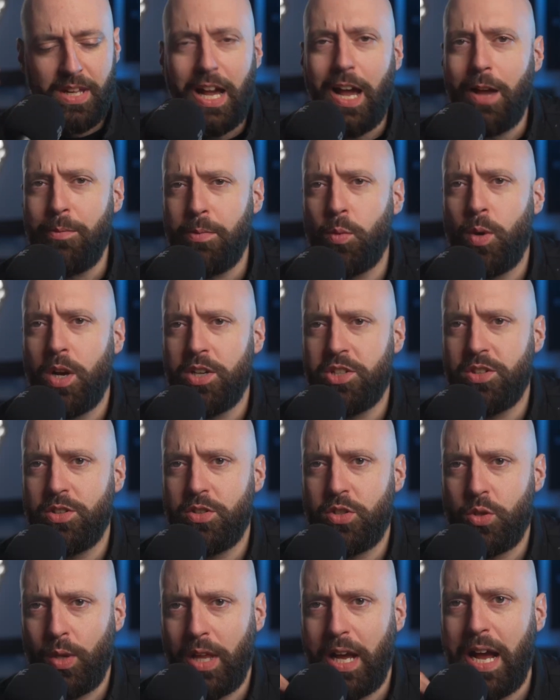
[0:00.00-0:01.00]
I've been watching the
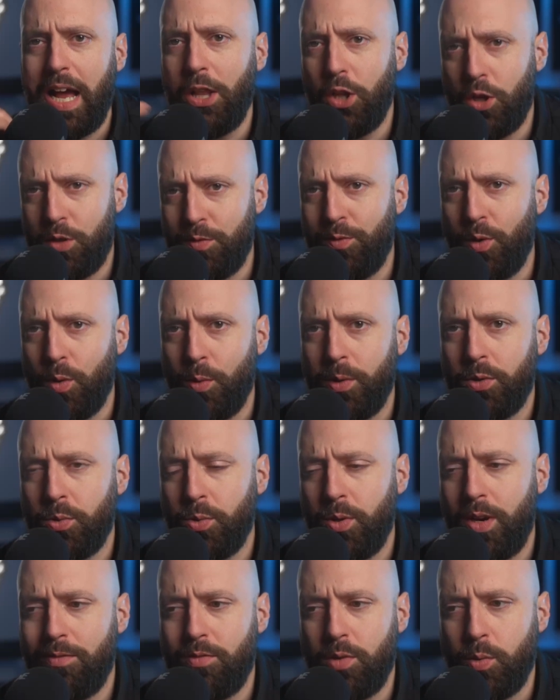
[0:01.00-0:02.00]
show, like I look forward
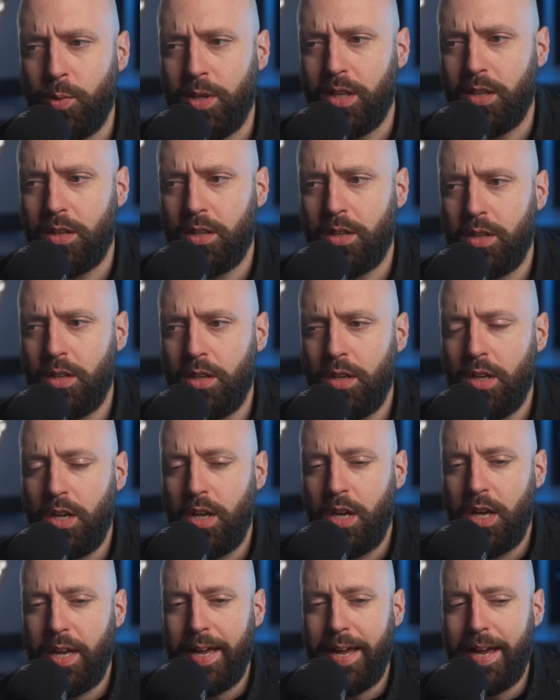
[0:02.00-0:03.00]
to it every week,
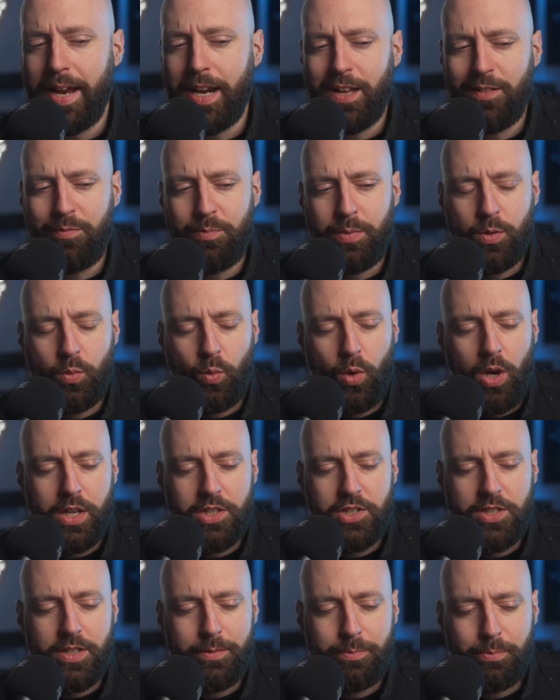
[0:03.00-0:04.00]
and I've been
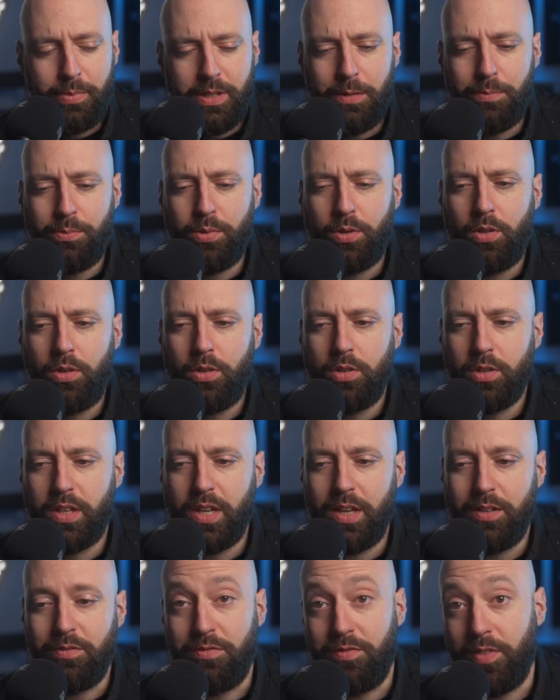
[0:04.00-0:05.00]
watching people
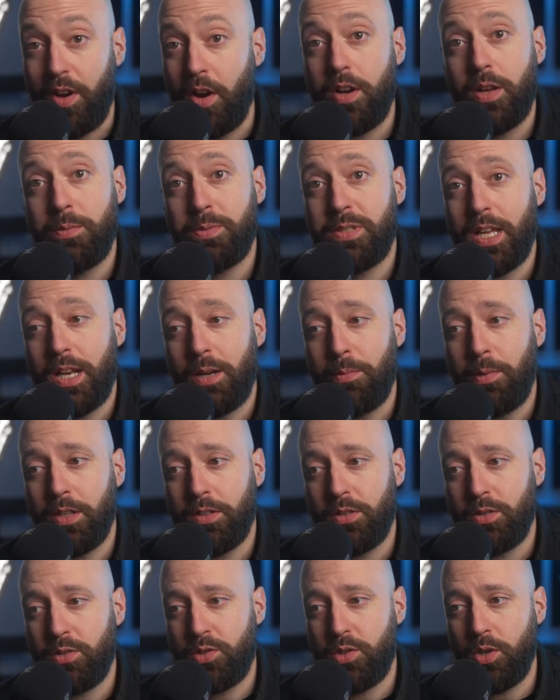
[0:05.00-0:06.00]
get very upset
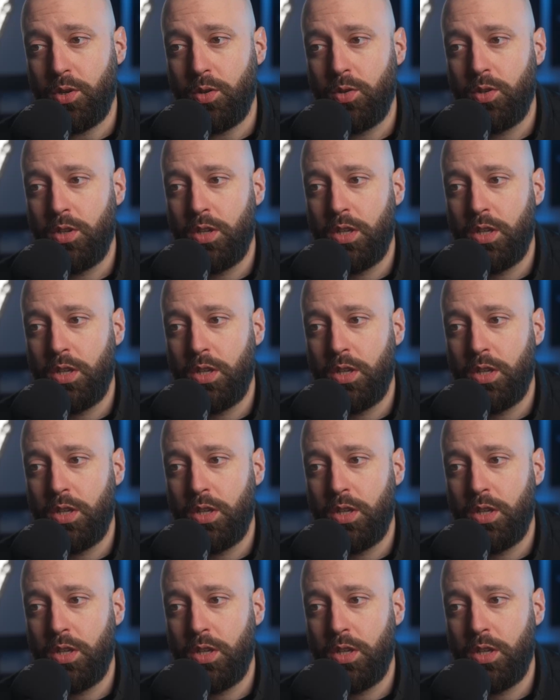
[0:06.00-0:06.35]
about the show